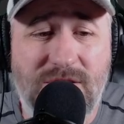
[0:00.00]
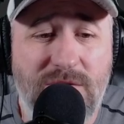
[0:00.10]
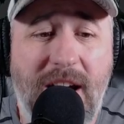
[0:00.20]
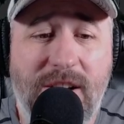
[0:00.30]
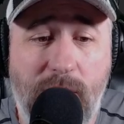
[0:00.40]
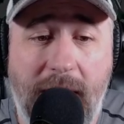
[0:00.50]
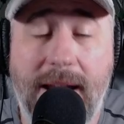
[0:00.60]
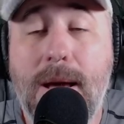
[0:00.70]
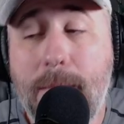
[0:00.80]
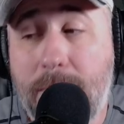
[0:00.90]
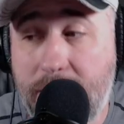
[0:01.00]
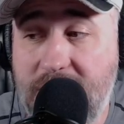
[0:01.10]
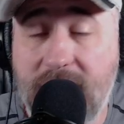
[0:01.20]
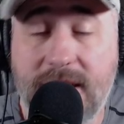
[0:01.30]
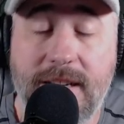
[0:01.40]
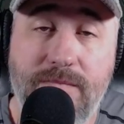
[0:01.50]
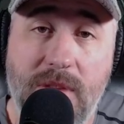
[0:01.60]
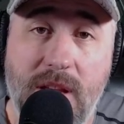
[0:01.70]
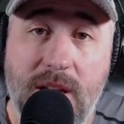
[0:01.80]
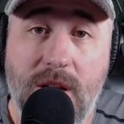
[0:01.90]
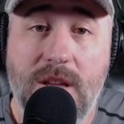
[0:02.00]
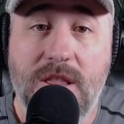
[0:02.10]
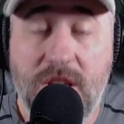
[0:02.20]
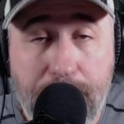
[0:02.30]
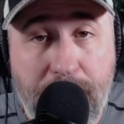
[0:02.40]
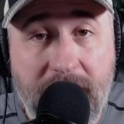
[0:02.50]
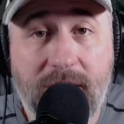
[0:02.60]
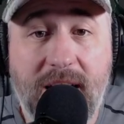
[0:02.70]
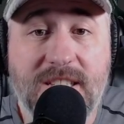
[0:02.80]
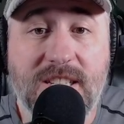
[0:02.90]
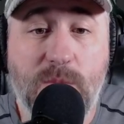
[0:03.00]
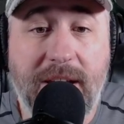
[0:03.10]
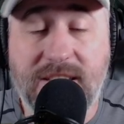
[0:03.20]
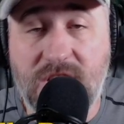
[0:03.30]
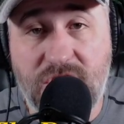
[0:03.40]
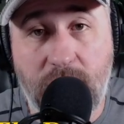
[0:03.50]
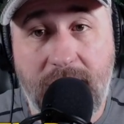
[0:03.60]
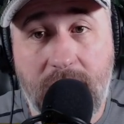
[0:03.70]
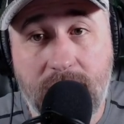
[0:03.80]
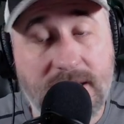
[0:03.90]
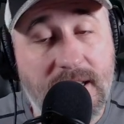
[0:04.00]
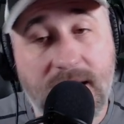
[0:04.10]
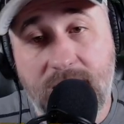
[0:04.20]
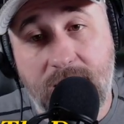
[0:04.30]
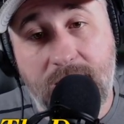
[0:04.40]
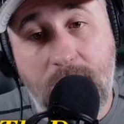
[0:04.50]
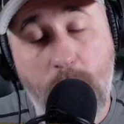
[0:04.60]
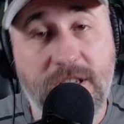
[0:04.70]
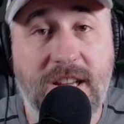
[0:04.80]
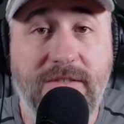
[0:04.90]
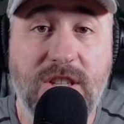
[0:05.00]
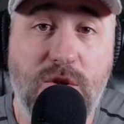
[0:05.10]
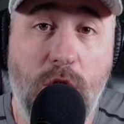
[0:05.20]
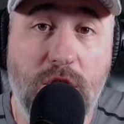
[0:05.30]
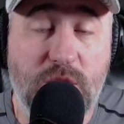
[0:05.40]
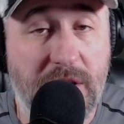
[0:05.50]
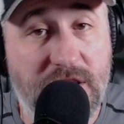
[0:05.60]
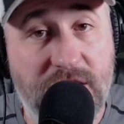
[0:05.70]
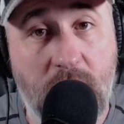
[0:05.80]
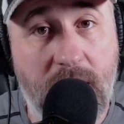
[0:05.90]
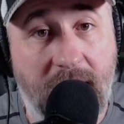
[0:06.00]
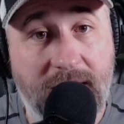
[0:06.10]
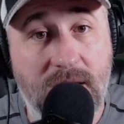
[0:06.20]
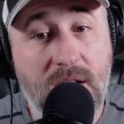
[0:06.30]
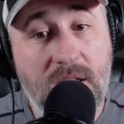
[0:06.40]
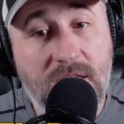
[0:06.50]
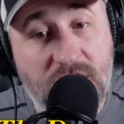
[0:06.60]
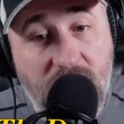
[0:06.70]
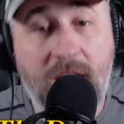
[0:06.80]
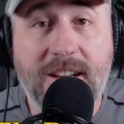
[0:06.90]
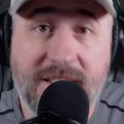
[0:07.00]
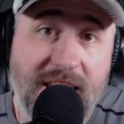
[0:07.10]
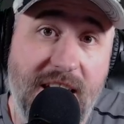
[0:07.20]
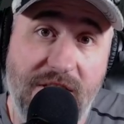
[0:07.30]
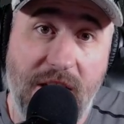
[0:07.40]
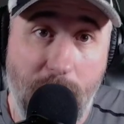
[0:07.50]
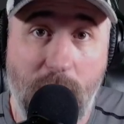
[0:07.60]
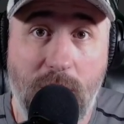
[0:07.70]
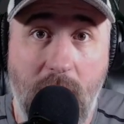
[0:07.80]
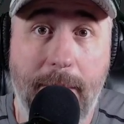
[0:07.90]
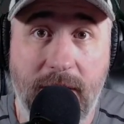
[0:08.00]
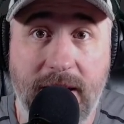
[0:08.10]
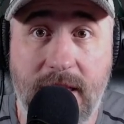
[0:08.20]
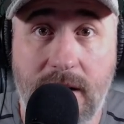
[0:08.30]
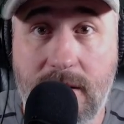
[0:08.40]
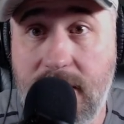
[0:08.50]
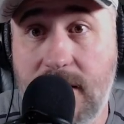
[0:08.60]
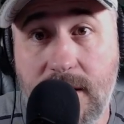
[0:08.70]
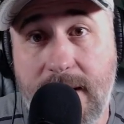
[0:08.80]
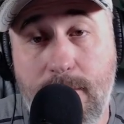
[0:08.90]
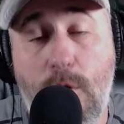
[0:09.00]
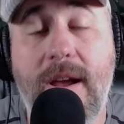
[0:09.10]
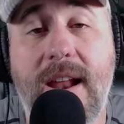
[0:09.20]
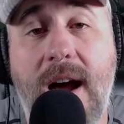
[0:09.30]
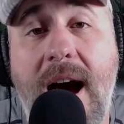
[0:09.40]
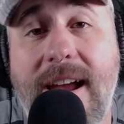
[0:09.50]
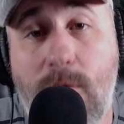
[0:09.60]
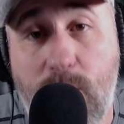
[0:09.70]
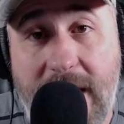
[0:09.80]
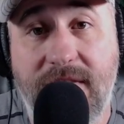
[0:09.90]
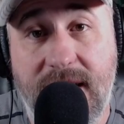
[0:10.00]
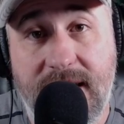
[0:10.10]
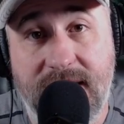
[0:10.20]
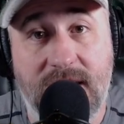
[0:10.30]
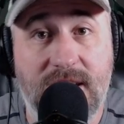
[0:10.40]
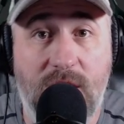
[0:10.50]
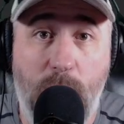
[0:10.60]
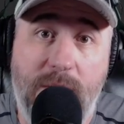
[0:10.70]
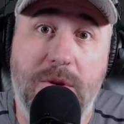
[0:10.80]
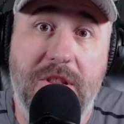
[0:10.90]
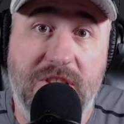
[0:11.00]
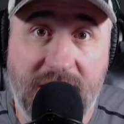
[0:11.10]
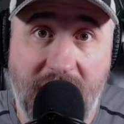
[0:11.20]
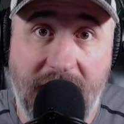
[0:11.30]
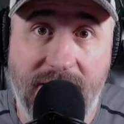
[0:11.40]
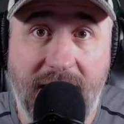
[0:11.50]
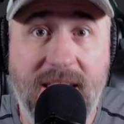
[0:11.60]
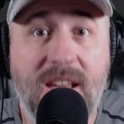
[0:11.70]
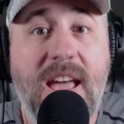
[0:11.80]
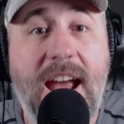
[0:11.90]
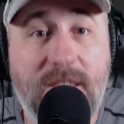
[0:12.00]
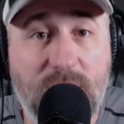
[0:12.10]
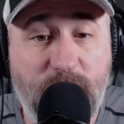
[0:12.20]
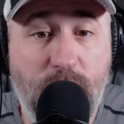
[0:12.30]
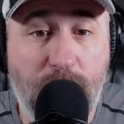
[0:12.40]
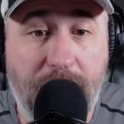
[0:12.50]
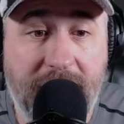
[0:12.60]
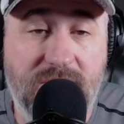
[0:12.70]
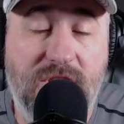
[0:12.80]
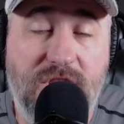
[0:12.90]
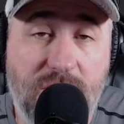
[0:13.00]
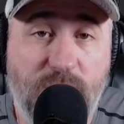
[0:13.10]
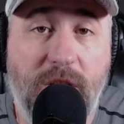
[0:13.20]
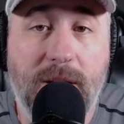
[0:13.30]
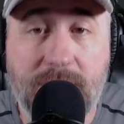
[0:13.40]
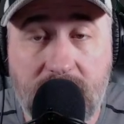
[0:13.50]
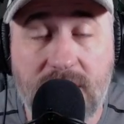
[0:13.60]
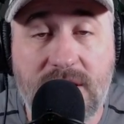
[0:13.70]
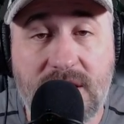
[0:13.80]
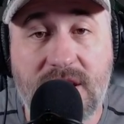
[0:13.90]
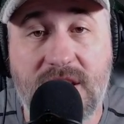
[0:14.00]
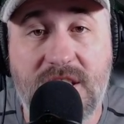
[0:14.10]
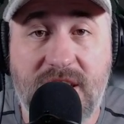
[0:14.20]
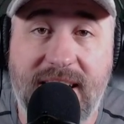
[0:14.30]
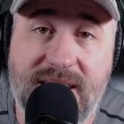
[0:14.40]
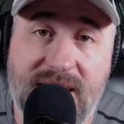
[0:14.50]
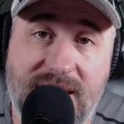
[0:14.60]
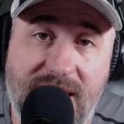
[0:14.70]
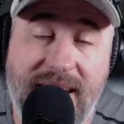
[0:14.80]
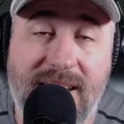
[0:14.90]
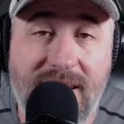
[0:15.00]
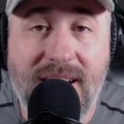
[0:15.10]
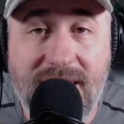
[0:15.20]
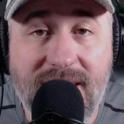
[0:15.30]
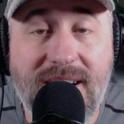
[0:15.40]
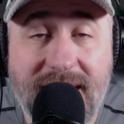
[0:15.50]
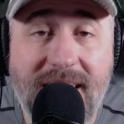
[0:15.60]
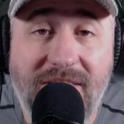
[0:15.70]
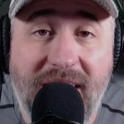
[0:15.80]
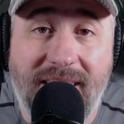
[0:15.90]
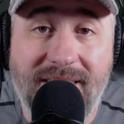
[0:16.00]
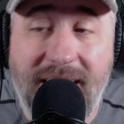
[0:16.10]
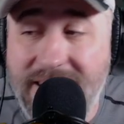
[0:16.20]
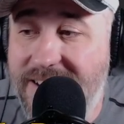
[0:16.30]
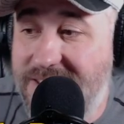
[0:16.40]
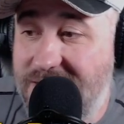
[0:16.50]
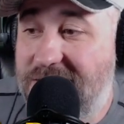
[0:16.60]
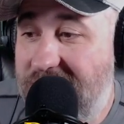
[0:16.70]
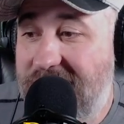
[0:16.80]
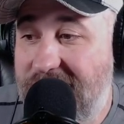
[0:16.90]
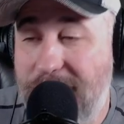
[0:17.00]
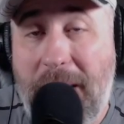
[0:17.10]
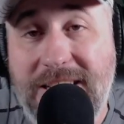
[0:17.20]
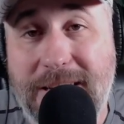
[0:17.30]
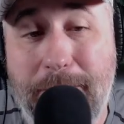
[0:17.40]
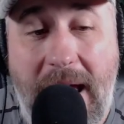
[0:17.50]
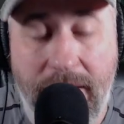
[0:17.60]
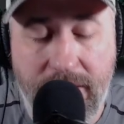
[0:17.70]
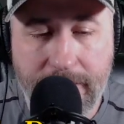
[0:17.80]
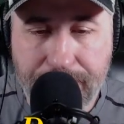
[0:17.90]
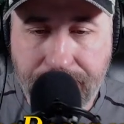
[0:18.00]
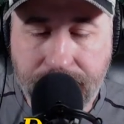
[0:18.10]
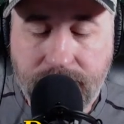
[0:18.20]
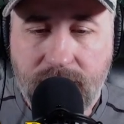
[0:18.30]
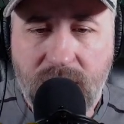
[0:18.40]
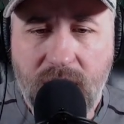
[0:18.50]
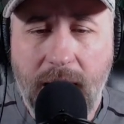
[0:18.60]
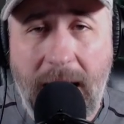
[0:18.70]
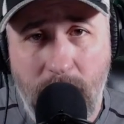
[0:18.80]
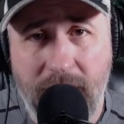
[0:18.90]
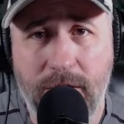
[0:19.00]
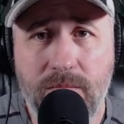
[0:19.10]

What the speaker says: not great, but I'm telling you, the bigger edge this week is at Showdown, because over 72 holes where there's no cut, the chalk is going to get there more commonly than more at a higher rate than it does on a week where there's a cut, right? And there's fewer players to choose from, so there's just a good chance that they're going to get there, right? It's just basic math. However,